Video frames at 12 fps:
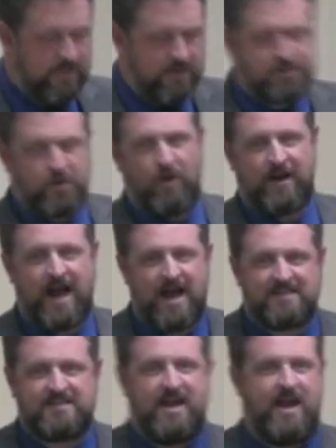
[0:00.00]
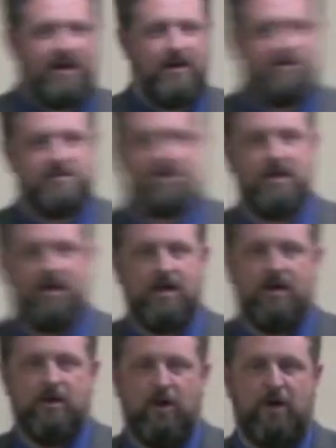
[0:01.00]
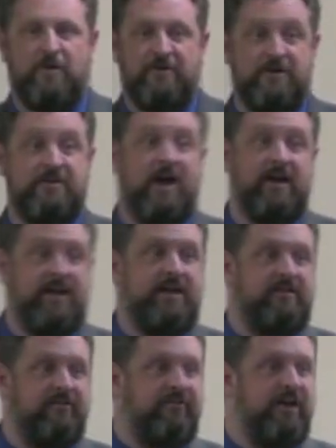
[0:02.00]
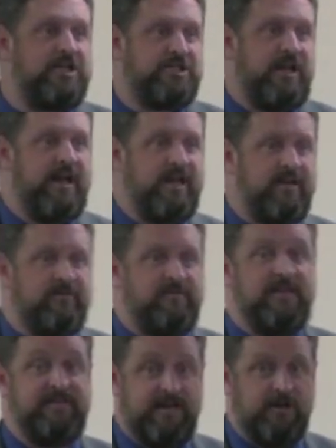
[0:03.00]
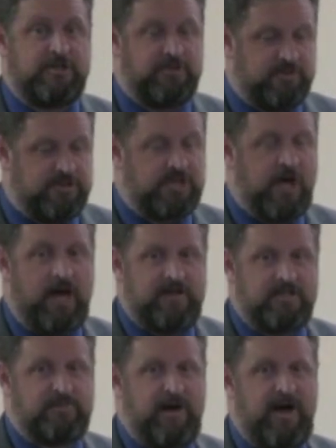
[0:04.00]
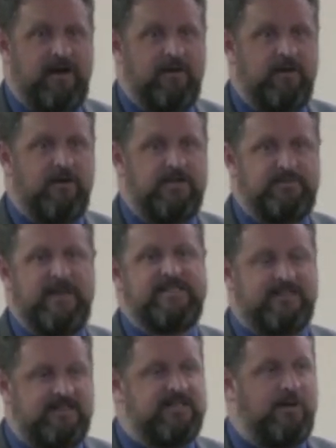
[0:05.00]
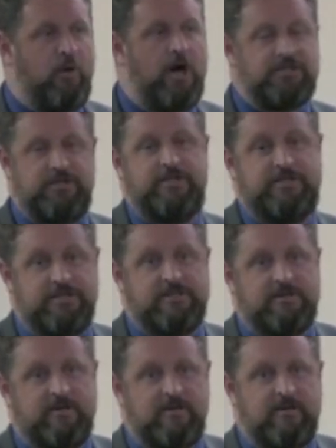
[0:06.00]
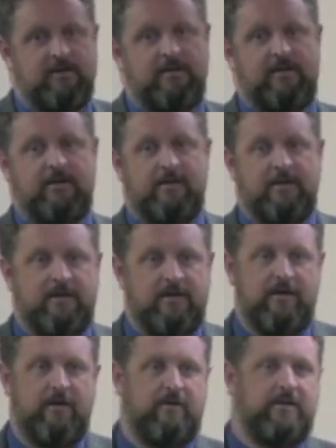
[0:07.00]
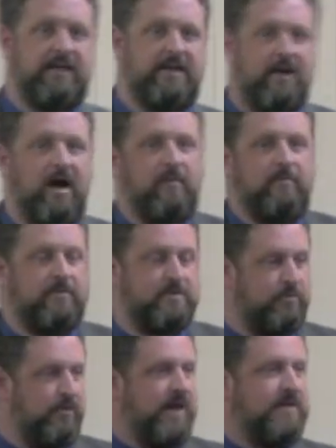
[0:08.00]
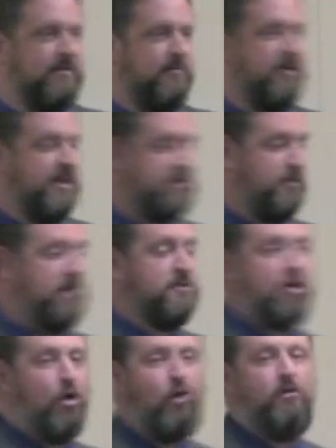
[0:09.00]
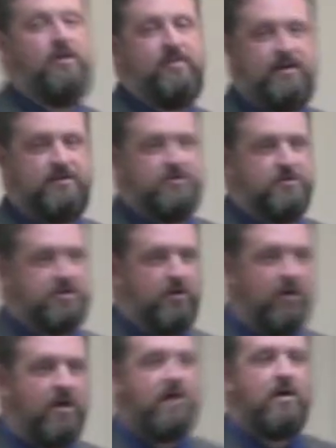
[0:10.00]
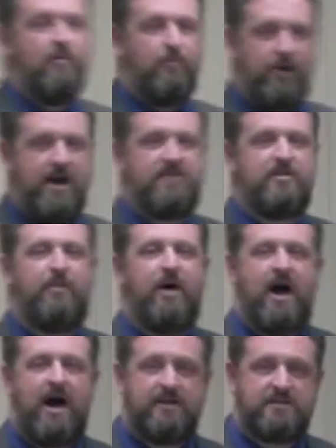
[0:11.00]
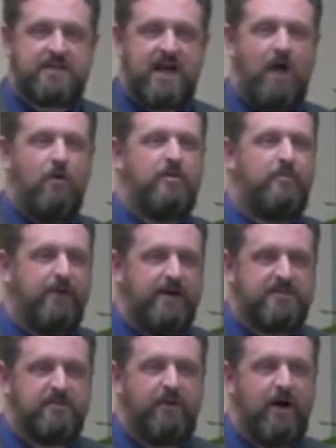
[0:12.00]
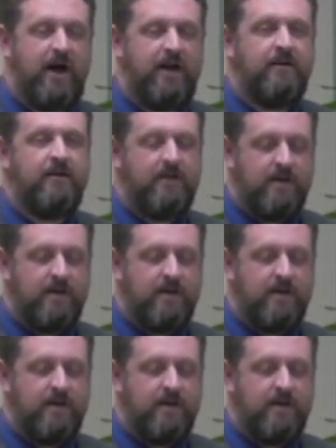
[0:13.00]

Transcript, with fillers: So what God is saying here is, look, when they're done eating the flesh that I give them, that they are to sod in this pot, you know, he's basically saying, wash your dishes. You know, clean it up. Just break the, but it's, it was a holy thing too, so break the pot, scour the brazen pot.